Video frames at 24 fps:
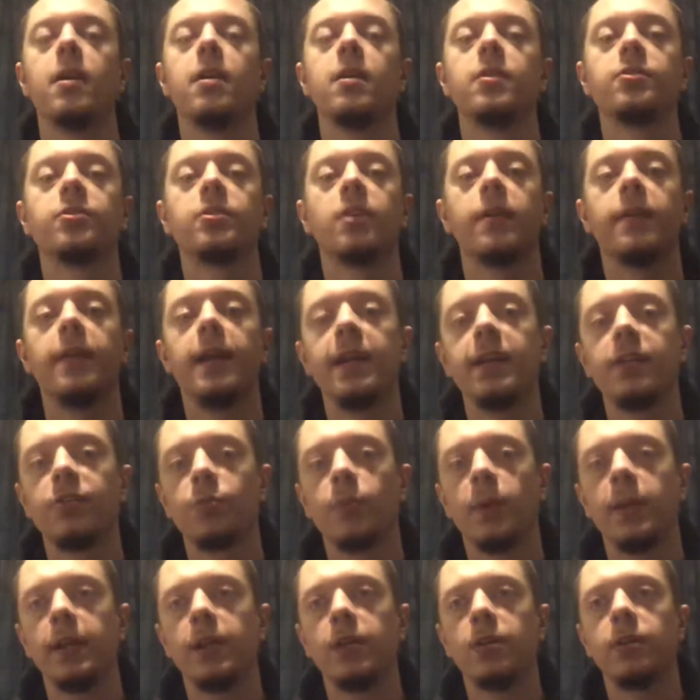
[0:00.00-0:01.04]
So that is
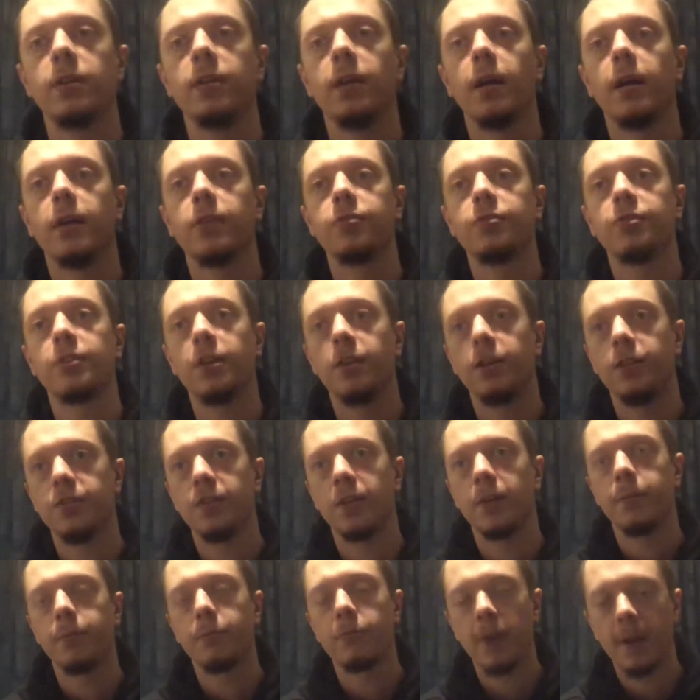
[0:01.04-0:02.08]
when he secured his
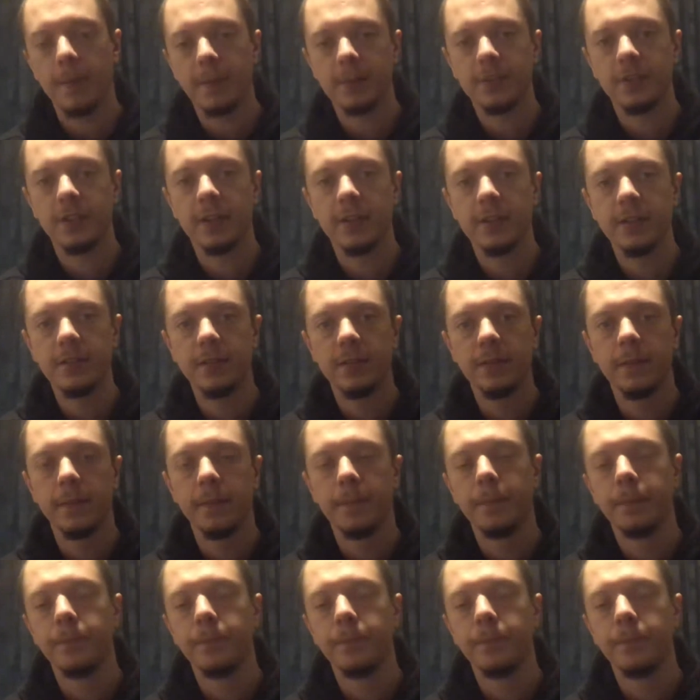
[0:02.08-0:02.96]
own premises.